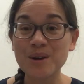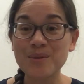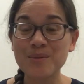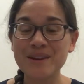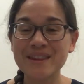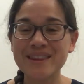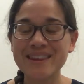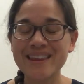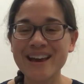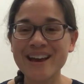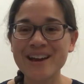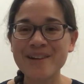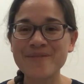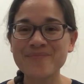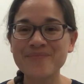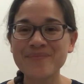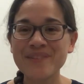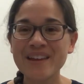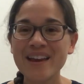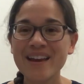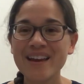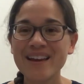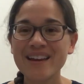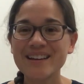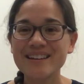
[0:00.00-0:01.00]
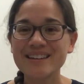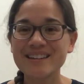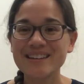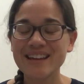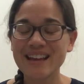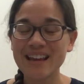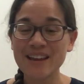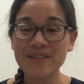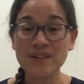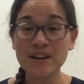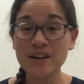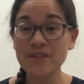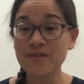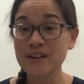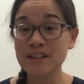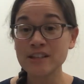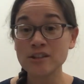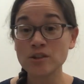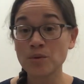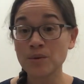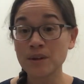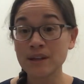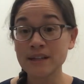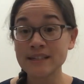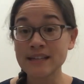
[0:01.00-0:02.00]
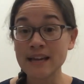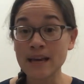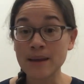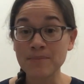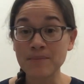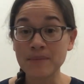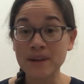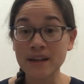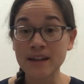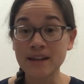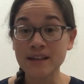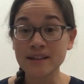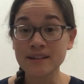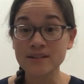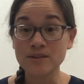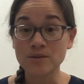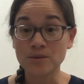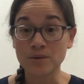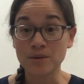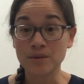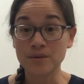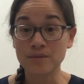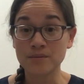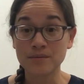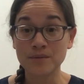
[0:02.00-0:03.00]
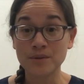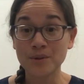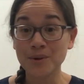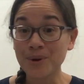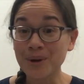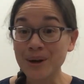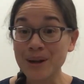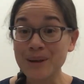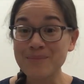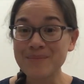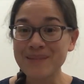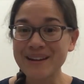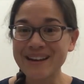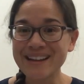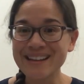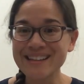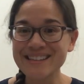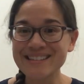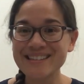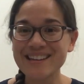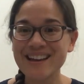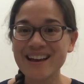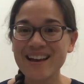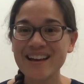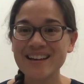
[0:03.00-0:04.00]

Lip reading: with them, even if it's only 10 minutes or 30 minutes,